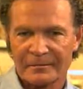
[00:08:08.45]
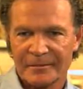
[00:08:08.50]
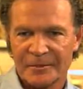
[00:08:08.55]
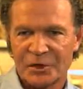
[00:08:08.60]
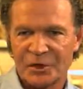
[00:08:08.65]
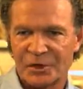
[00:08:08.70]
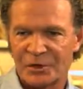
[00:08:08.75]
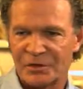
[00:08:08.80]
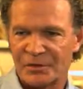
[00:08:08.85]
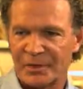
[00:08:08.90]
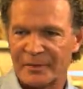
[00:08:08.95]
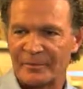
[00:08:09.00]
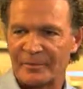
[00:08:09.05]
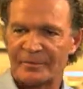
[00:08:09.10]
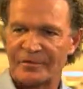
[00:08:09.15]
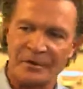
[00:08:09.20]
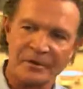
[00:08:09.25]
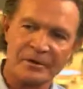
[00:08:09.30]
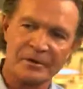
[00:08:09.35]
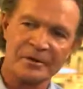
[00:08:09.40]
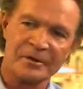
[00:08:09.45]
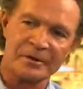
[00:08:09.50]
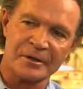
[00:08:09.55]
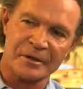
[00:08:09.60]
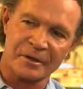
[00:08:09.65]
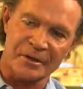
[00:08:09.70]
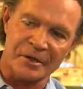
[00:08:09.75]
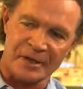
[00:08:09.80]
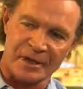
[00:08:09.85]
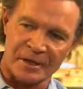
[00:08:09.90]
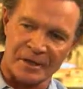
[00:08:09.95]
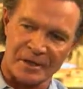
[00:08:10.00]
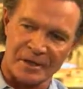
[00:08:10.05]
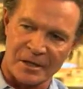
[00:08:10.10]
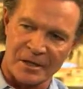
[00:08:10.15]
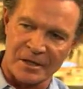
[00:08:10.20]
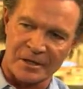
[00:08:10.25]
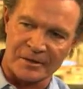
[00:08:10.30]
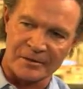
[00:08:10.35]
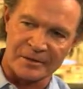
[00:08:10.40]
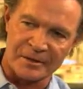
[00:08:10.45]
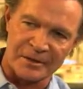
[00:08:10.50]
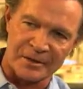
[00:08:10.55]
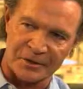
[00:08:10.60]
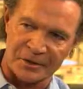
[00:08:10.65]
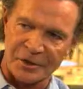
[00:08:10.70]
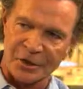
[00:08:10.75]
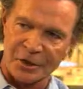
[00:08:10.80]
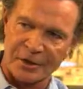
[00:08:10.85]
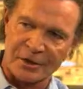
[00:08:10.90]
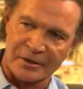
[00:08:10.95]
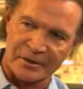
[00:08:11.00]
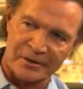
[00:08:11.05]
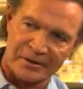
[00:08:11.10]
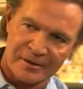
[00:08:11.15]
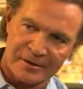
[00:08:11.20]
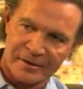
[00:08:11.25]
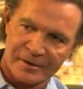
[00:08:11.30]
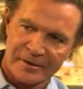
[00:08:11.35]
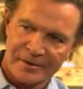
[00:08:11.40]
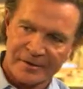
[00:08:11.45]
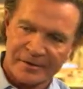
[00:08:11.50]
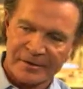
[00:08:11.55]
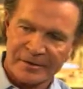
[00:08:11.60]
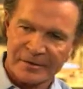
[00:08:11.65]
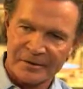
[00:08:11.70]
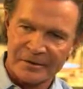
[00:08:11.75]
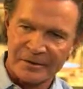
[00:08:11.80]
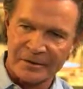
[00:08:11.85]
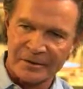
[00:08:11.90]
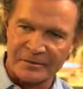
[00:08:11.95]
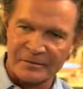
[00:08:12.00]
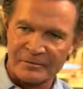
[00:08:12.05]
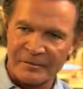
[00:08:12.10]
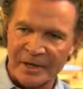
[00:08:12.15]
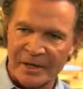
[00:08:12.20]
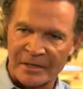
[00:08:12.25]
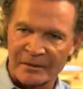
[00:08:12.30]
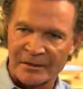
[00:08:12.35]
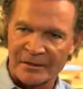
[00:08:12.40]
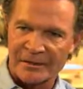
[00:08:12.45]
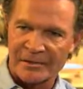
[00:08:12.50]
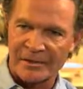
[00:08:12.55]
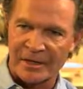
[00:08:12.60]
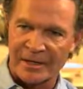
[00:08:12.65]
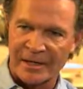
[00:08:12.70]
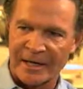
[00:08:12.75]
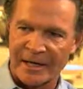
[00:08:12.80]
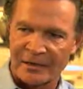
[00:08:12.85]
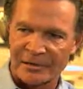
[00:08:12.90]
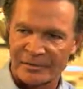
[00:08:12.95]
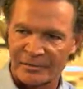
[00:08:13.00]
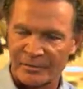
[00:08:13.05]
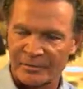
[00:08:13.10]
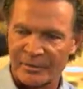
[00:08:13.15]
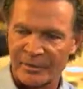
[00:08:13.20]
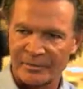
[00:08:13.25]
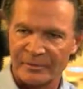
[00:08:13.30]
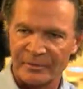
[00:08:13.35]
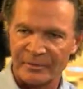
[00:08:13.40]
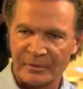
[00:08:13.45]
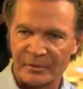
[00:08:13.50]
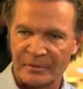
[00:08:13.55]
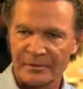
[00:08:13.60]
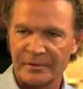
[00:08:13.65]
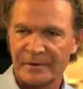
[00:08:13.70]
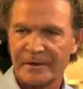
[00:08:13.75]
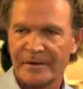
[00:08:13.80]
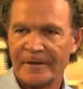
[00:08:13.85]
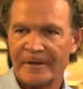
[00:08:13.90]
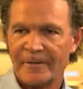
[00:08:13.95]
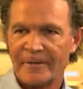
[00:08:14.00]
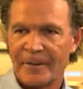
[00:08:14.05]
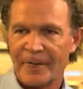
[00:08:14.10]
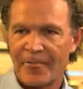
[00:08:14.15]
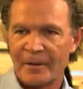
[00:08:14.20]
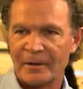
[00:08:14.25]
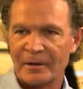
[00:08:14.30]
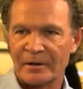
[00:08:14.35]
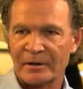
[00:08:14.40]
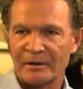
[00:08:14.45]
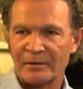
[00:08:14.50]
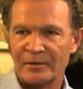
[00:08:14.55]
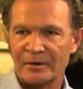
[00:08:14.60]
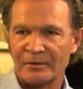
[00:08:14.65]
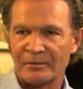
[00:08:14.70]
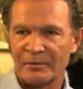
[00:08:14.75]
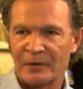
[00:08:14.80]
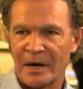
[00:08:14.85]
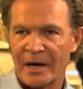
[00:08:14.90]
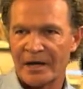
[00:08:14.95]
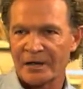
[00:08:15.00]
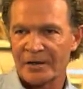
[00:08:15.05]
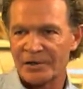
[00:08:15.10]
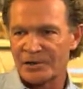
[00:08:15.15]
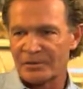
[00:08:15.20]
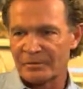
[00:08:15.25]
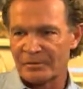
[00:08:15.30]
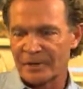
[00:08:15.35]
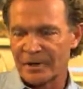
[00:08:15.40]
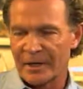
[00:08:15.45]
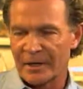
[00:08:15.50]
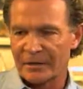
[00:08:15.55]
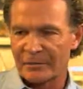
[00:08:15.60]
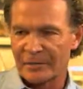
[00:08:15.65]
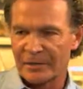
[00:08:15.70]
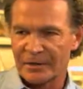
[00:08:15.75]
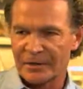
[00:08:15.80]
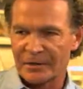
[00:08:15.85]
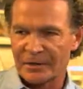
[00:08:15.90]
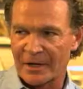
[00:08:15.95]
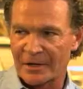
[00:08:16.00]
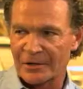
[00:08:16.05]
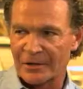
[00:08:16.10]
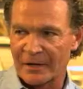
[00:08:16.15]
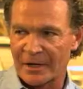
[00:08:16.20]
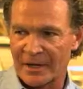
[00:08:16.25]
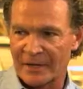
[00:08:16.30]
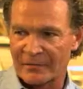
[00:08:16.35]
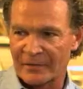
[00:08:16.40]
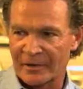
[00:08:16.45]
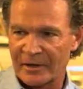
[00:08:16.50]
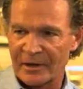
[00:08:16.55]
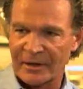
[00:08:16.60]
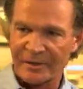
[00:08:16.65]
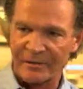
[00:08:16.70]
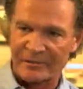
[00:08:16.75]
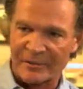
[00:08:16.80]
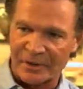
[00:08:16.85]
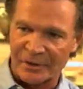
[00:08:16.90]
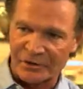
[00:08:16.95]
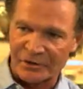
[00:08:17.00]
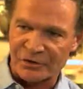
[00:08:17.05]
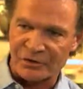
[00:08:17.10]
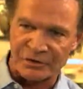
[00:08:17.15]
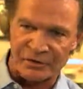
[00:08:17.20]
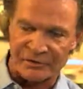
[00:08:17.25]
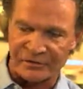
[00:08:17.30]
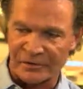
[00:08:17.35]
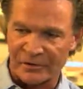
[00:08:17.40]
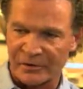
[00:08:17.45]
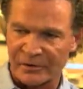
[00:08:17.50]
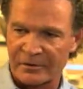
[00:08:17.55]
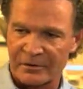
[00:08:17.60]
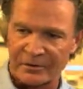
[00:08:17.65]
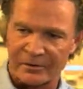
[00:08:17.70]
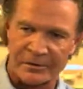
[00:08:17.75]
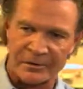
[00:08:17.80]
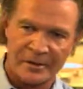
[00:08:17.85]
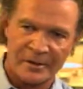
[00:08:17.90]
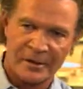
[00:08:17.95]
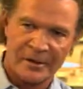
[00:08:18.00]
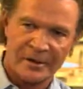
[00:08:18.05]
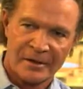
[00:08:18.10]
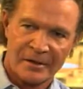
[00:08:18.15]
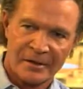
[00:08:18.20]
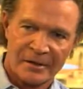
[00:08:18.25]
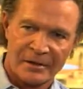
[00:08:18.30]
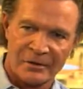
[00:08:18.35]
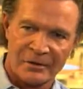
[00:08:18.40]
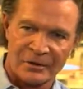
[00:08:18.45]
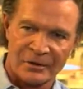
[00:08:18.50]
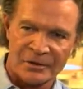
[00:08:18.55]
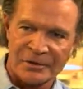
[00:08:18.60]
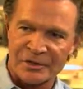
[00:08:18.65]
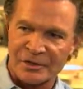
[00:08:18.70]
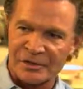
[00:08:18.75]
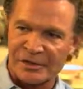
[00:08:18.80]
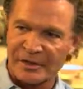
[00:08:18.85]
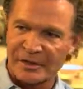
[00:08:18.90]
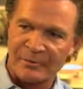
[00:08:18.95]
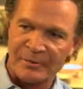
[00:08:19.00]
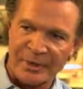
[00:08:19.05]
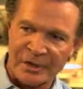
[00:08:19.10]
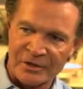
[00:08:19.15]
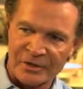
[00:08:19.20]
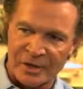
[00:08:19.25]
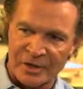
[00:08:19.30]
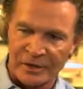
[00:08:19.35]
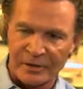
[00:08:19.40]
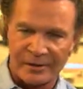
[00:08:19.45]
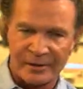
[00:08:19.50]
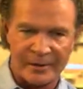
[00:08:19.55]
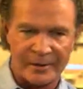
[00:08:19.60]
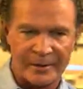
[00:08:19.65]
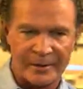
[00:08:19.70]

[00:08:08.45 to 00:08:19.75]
you could sweep a floor, you could cut a lawn, you can cook, you can balance accounts for people, but your brand is your brand, whether you actually have a name on a storefront or it's just on a paycheck.